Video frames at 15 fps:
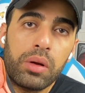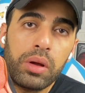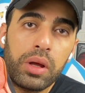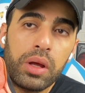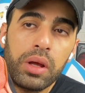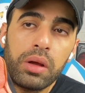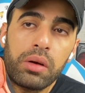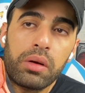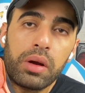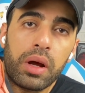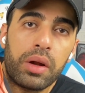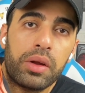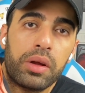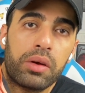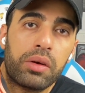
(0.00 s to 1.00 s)

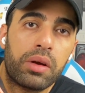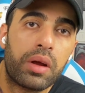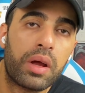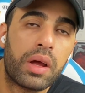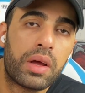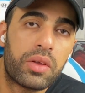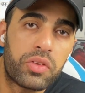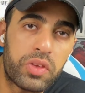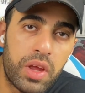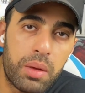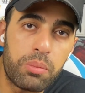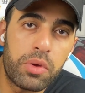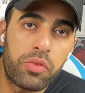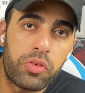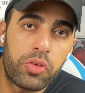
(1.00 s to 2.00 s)
and here.
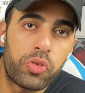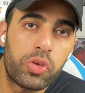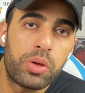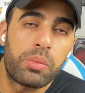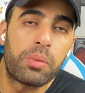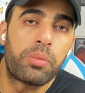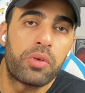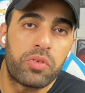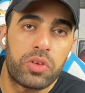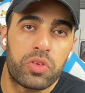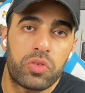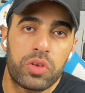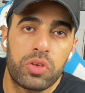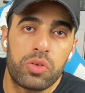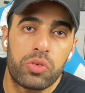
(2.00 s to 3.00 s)
Same if you see my previous
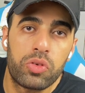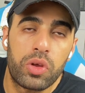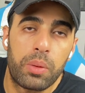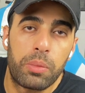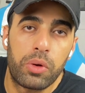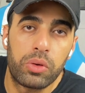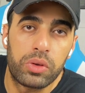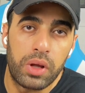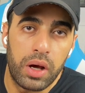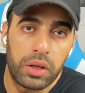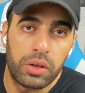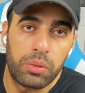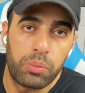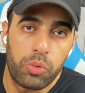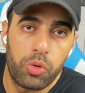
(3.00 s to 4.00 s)
videos about the
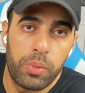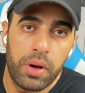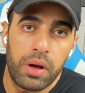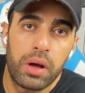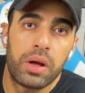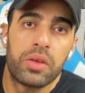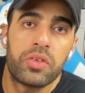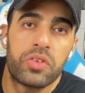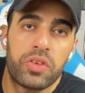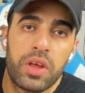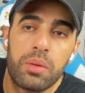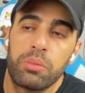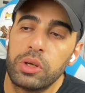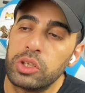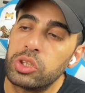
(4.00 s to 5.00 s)
other PUMA,
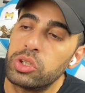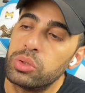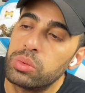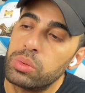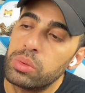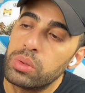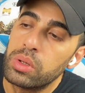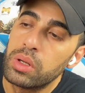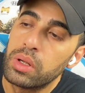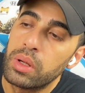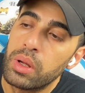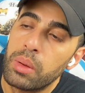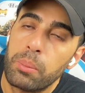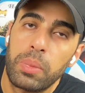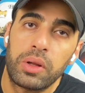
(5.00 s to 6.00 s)
same issue.
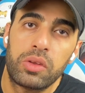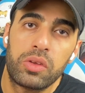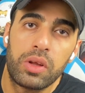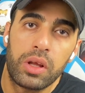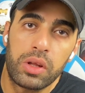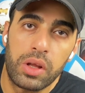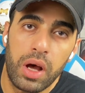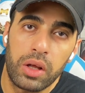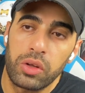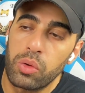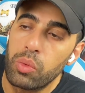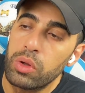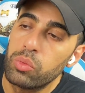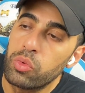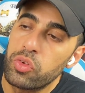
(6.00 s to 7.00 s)
But the other
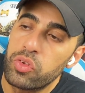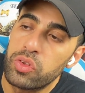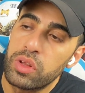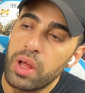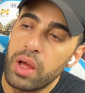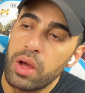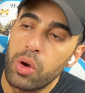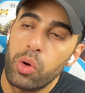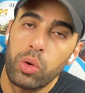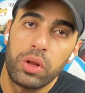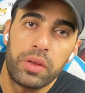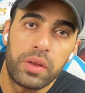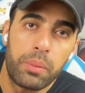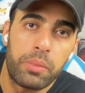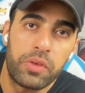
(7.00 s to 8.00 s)
one was the hole in
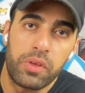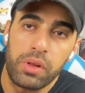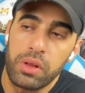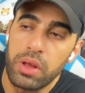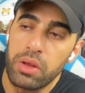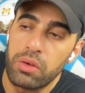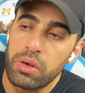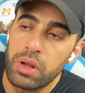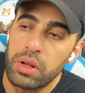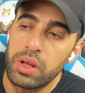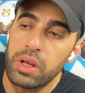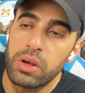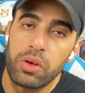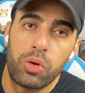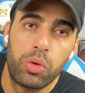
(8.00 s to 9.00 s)
the middle
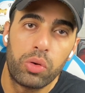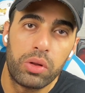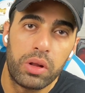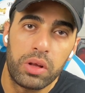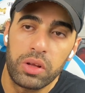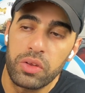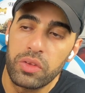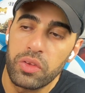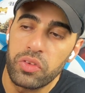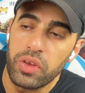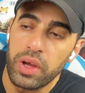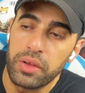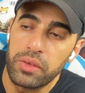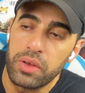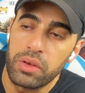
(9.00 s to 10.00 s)
here hole in the
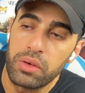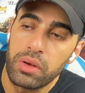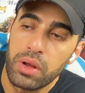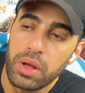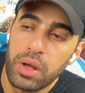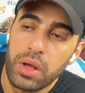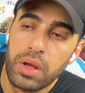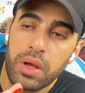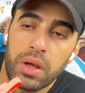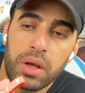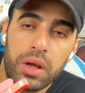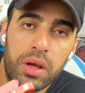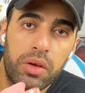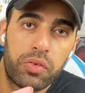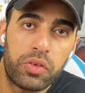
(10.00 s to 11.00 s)
side here.
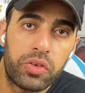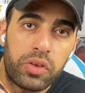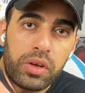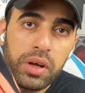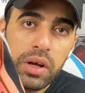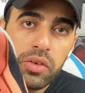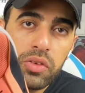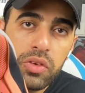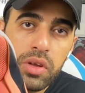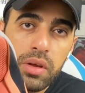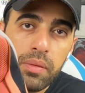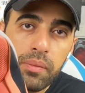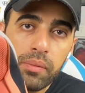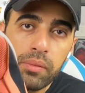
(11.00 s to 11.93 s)
If you guys see.